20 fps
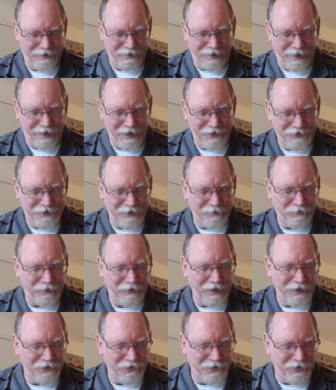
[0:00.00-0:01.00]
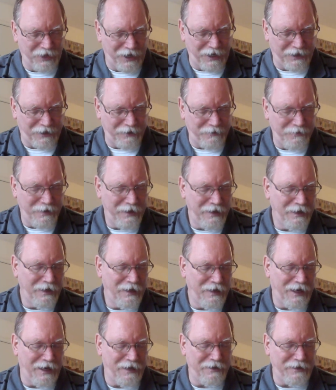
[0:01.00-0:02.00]
Isaac blessed Jacob
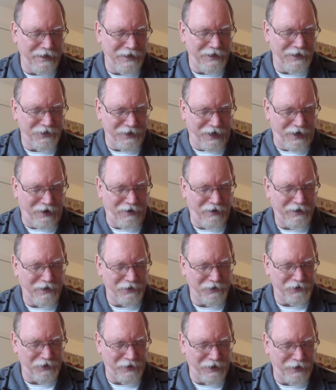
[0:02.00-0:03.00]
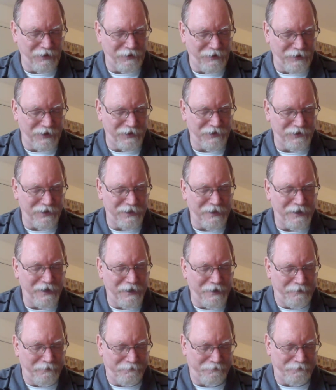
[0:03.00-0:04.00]
and Esau concerning things to
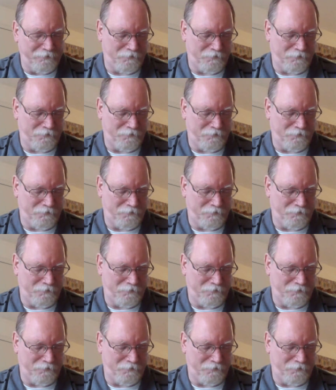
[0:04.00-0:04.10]
come.